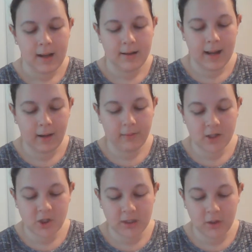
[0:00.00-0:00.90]
Now that
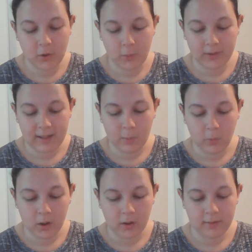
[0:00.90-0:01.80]
she knew what they
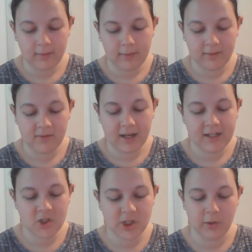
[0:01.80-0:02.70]
were, the
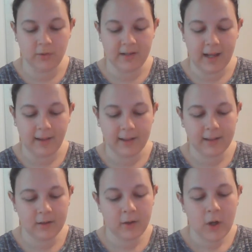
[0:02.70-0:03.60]
sight chilled Tally.
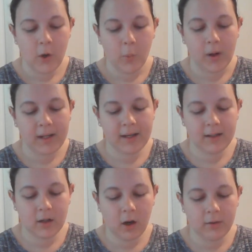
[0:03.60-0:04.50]
What had he
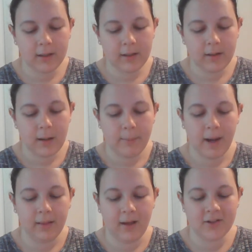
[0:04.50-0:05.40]
called it?
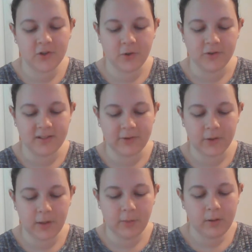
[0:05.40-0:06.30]
Biological
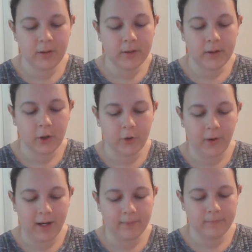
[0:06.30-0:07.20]
zero?
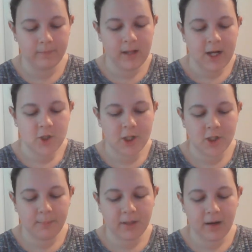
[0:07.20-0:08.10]
Great. She
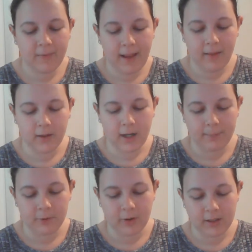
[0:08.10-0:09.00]
jumped out of the
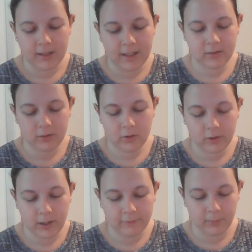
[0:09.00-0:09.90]
helicopter and yanked her
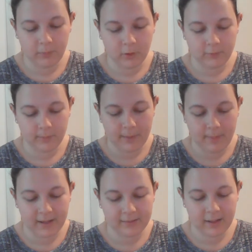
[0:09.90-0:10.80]
hoverboard from the
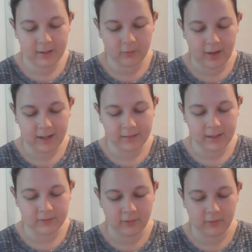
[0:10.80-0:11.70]
magnetic rack
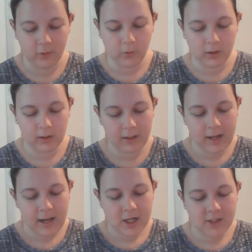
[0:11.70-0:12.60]
next to the door.
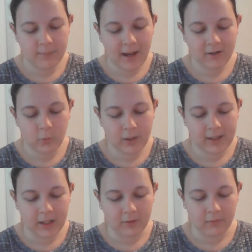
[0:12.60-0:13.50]
She backed away
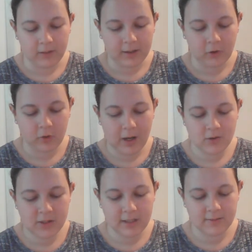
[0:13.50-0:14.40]
carefully to
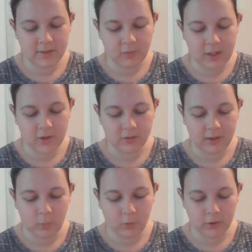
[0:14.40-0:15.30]
crouch as the Rangers
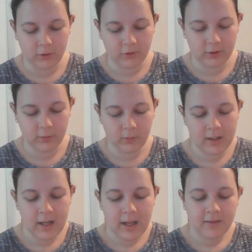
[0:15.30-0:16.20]
had warned her to.
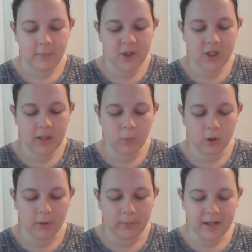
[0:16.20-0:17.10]
The machine
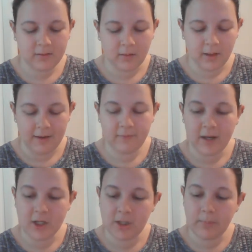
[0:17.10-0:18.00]
whirled back to life,
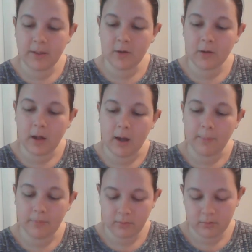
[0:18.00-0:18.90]
and she peered
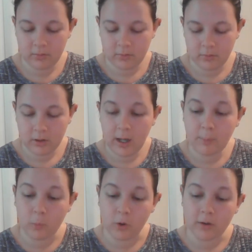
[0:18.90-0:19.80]

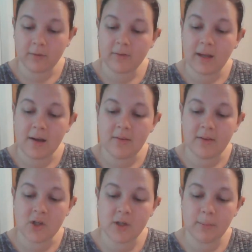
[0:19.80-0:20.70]
upwards into
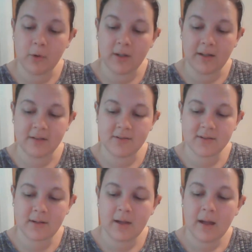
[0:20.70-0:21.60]
the shimmering disk.